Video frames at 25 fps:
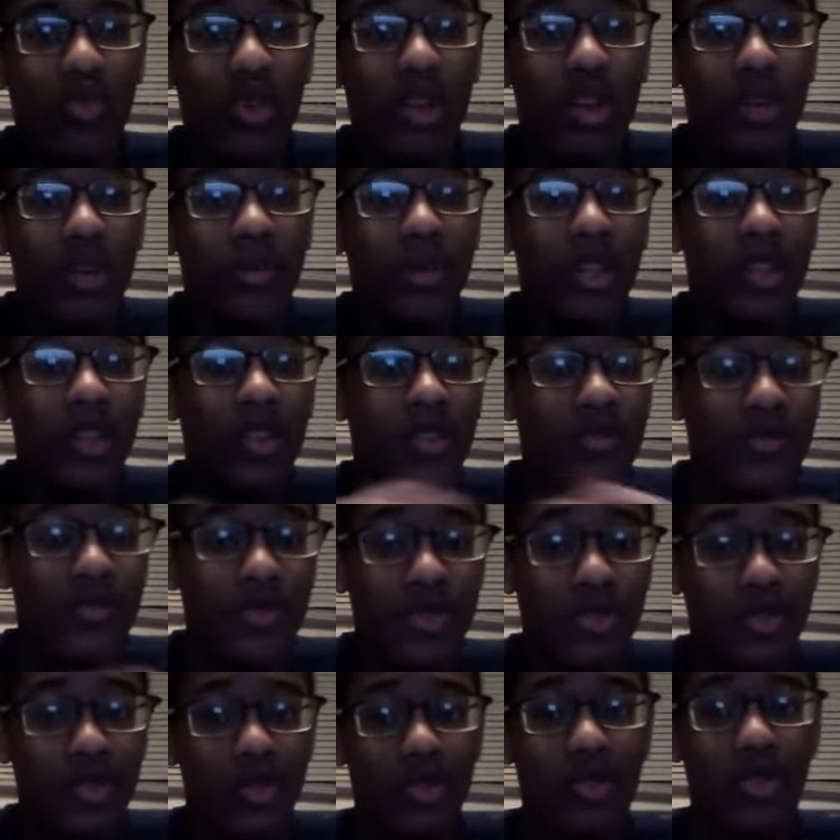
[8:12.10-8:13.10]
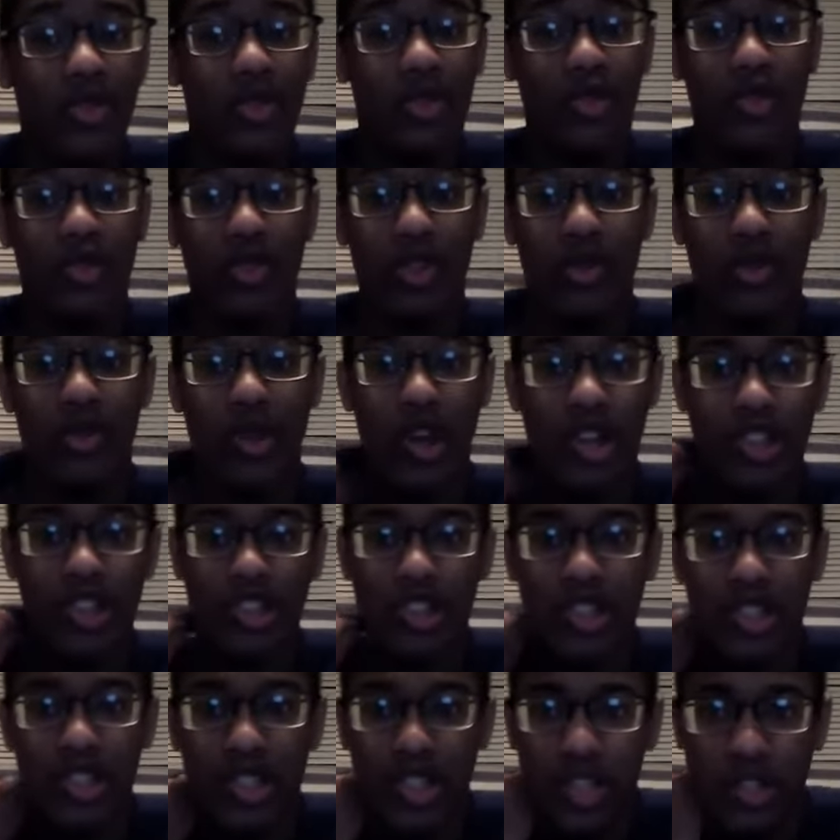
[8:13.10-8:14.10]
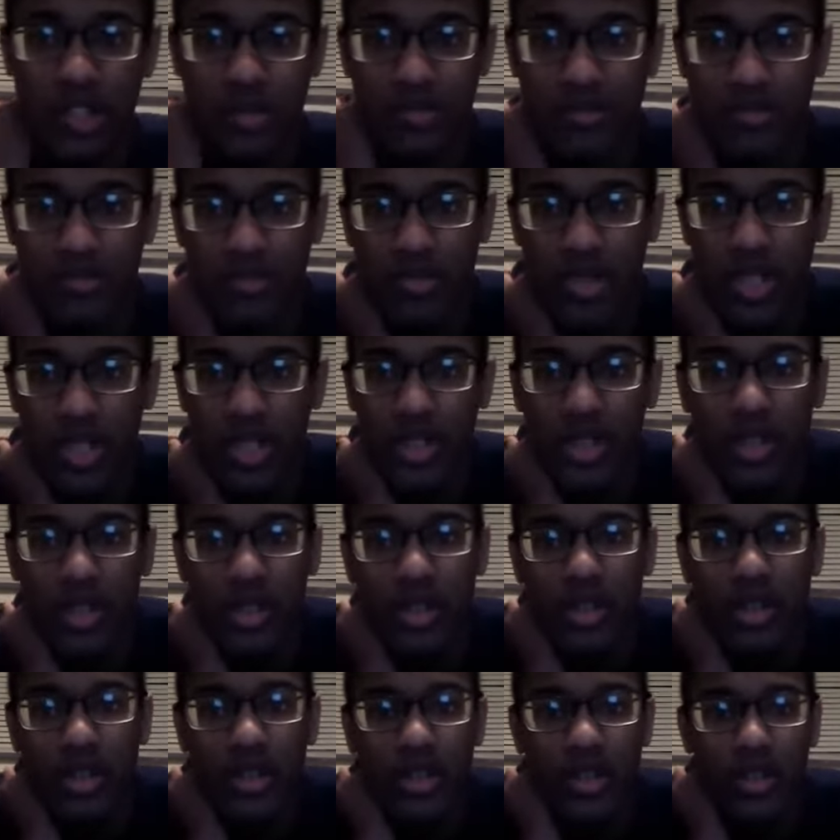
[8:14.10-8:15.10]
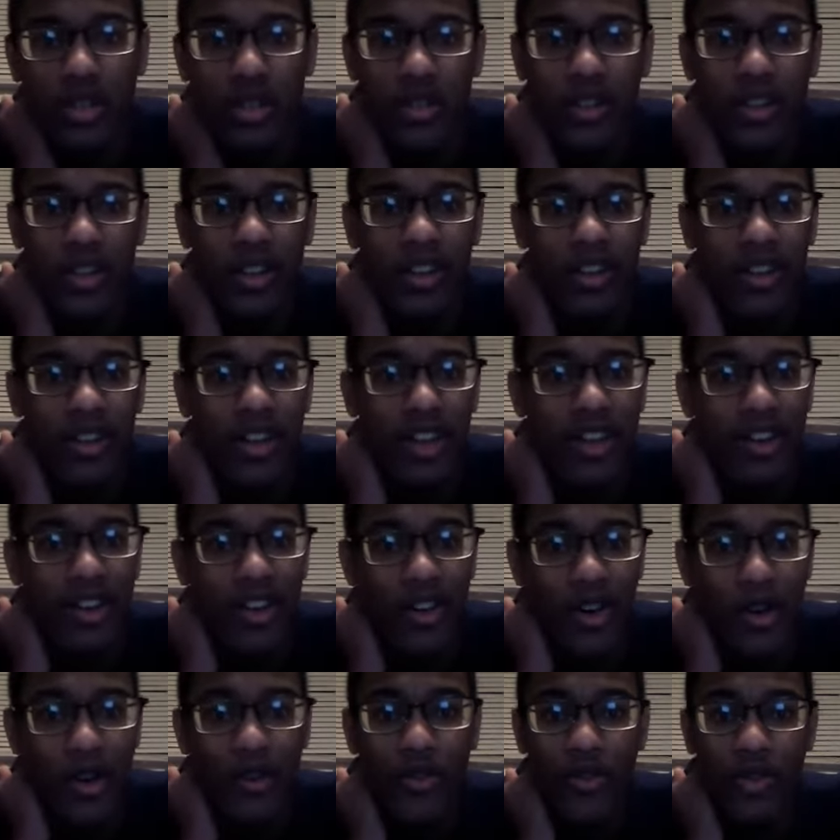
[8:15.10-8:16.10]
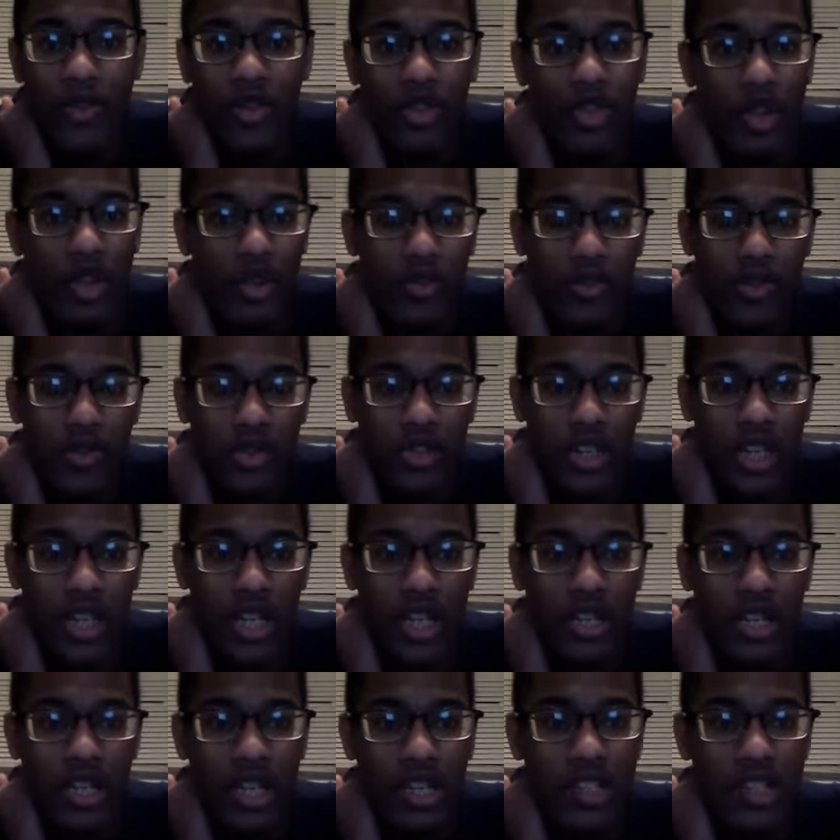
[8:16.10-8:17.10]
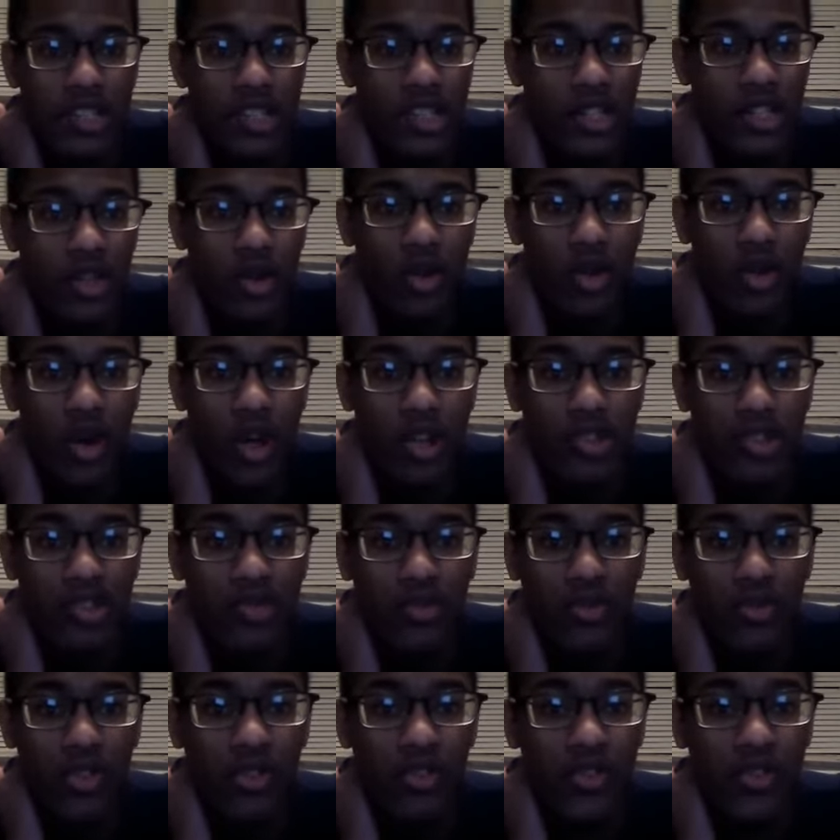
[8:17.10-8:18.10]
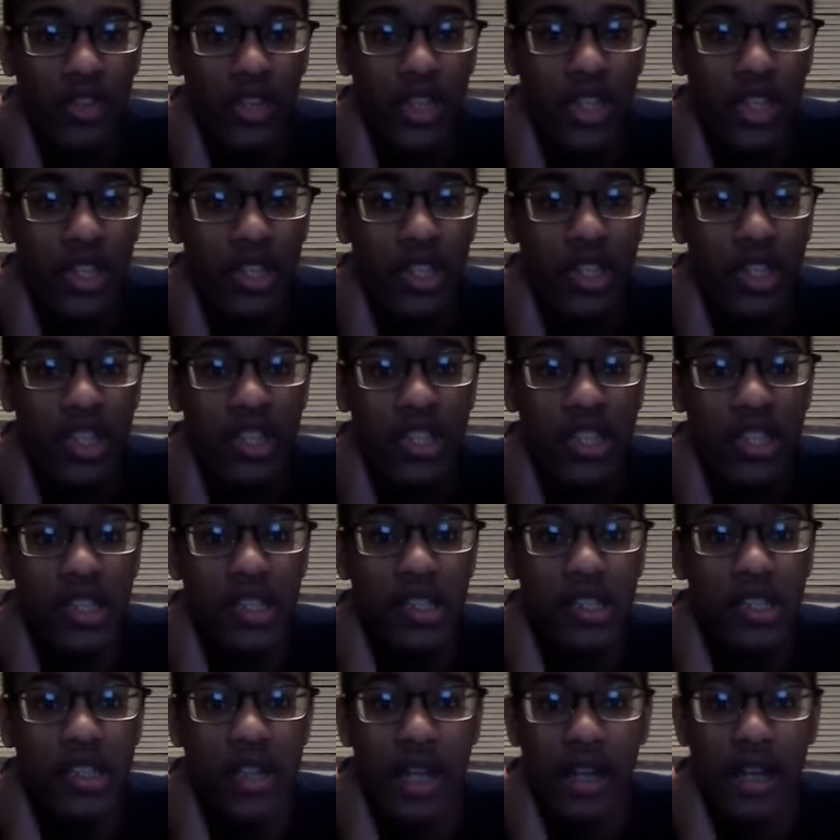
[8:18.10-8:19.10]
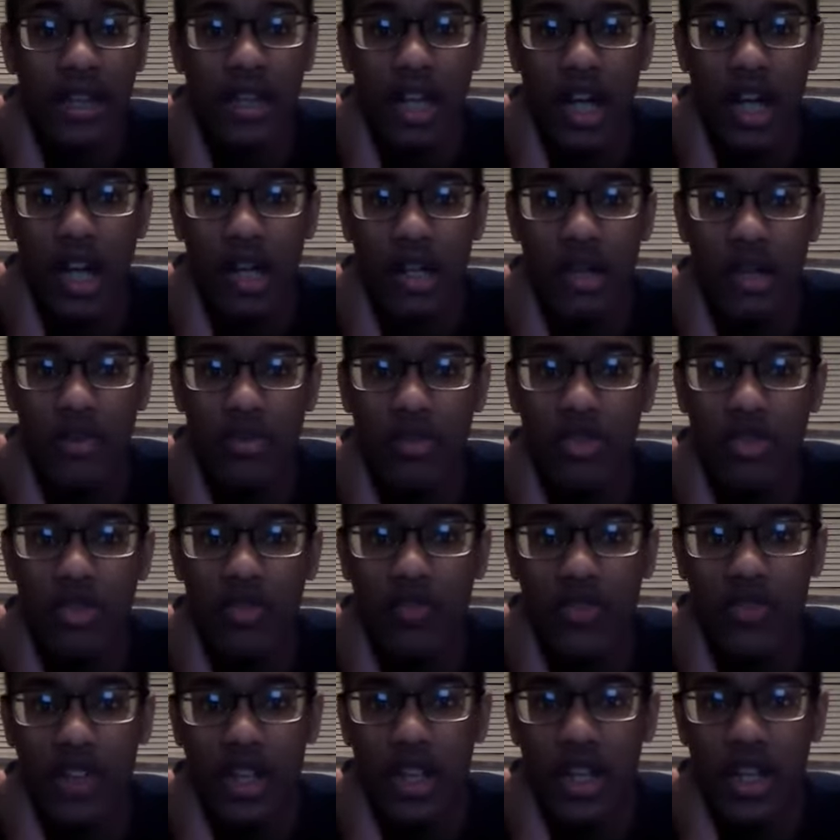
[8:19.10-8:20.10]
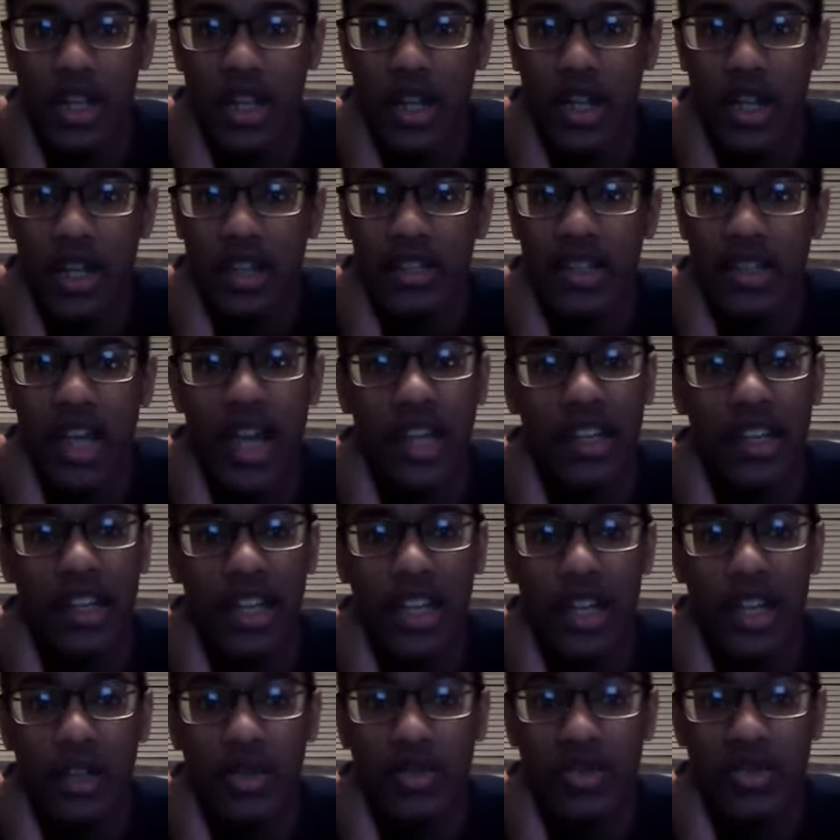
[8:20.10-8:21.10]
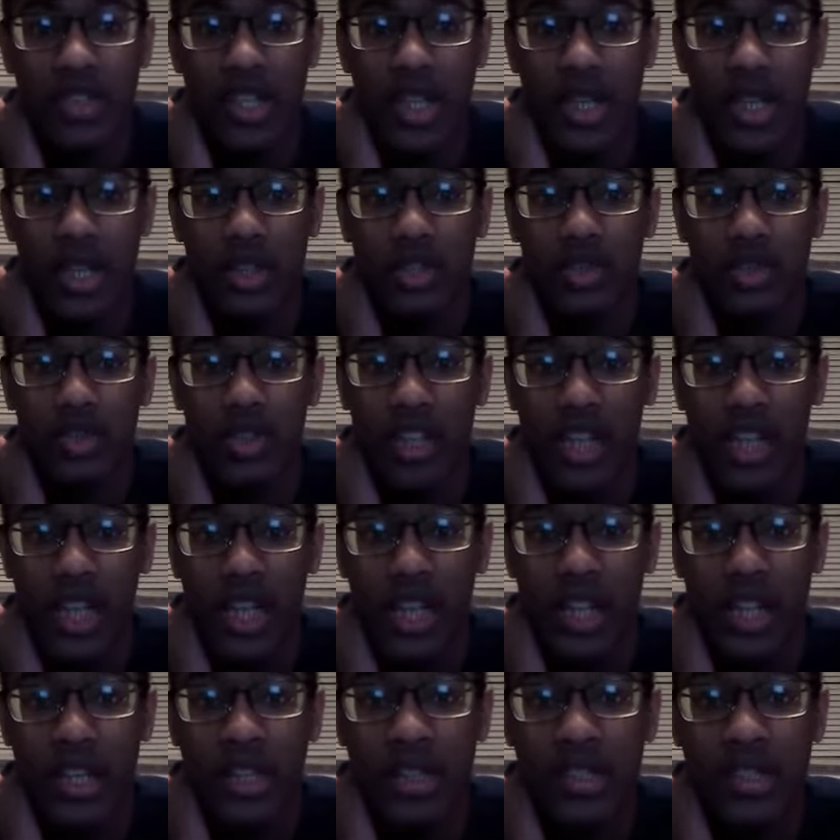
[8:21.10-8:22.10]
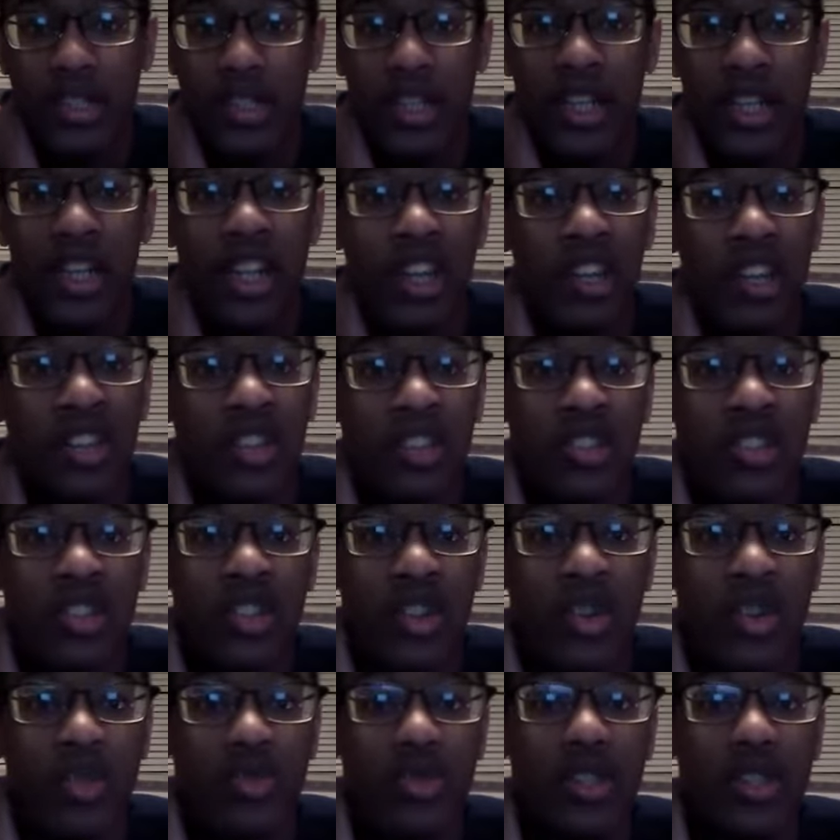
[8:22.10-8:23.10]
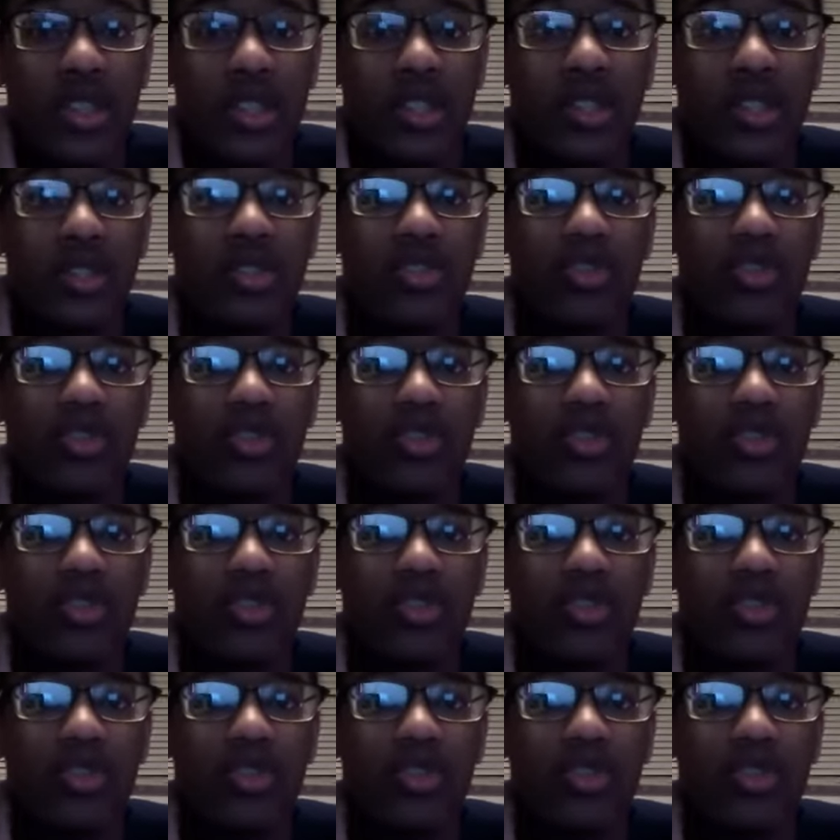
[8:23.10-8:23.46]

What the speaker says: Coming home from school, rewatching them over and over again. I still watch them over again. This is that kind of movie that can entertain your kids and adults.